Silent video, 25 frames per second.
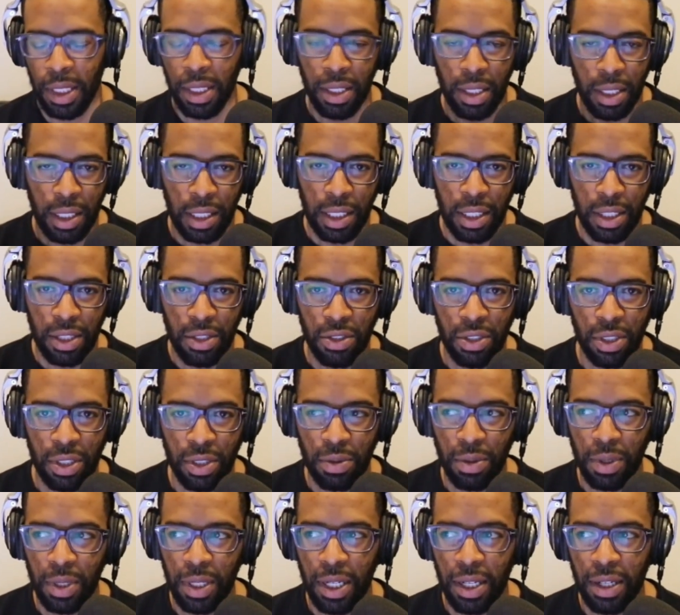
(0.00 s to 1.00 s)
Kids just
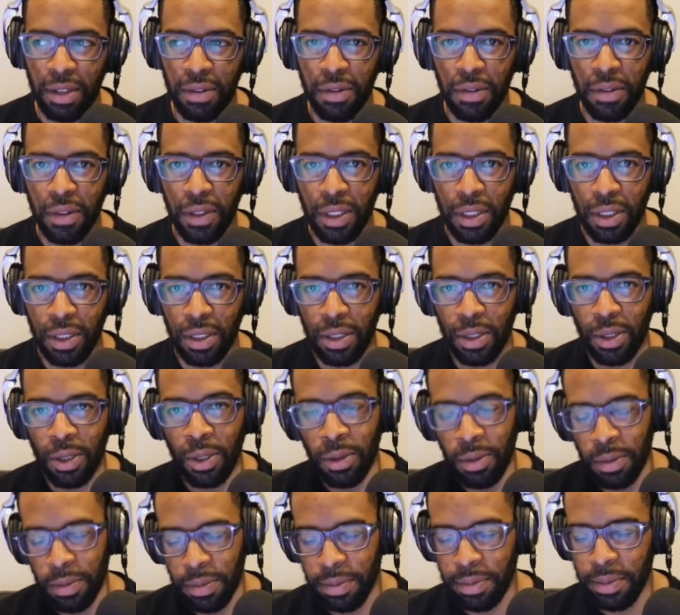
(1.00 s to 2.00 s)
want to have fun, you know?
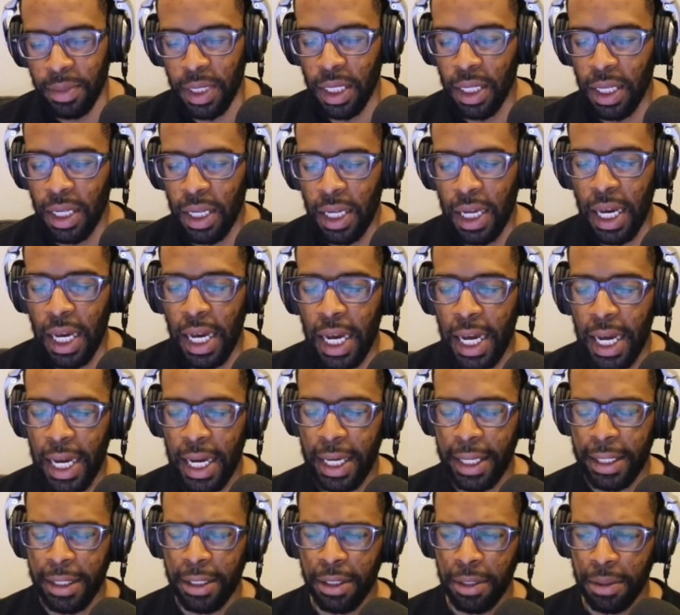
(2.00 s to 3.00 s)

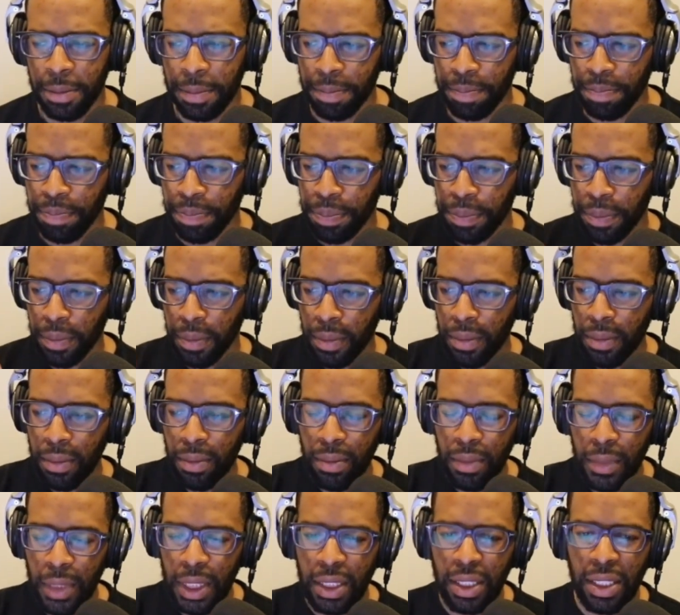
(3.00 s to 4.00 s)
And
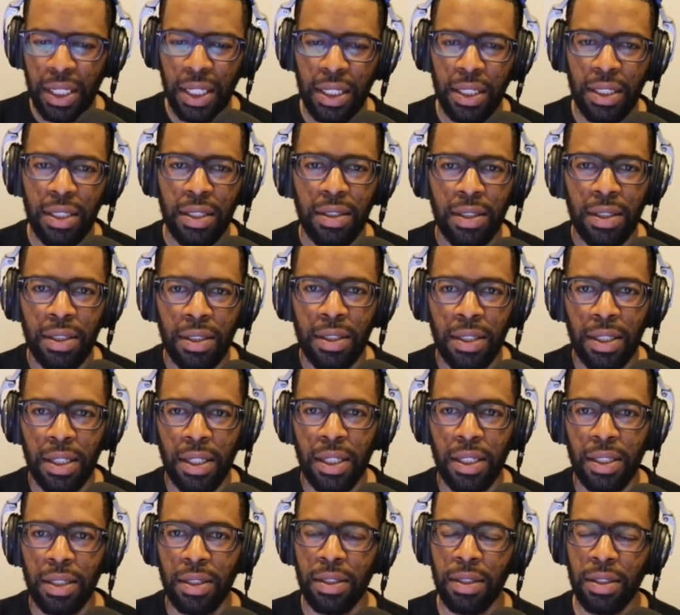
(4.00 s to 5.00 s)
that leads in
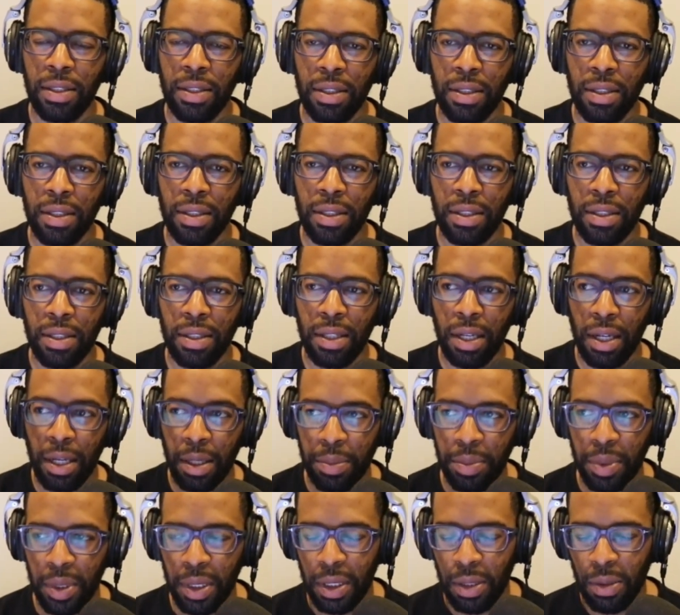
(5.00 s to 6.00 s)
today's
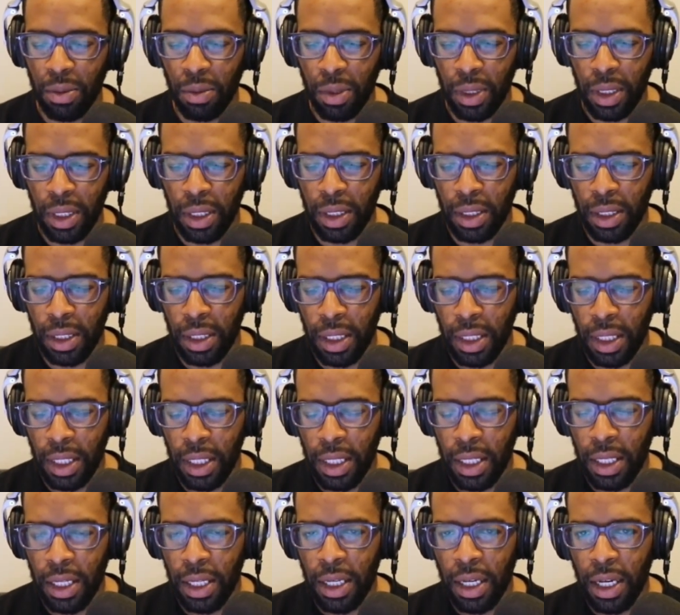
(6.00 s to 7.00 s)
topic, where
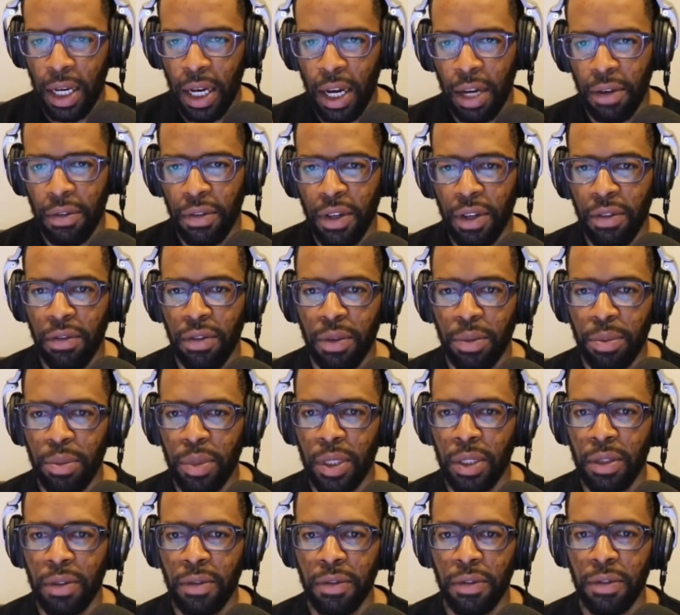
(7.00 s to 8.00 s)
have you ever
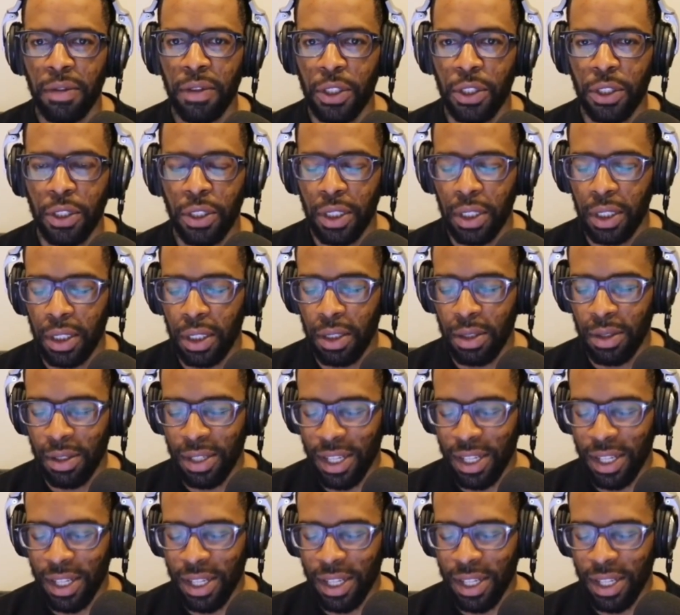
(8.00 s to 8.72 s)
been frustrated?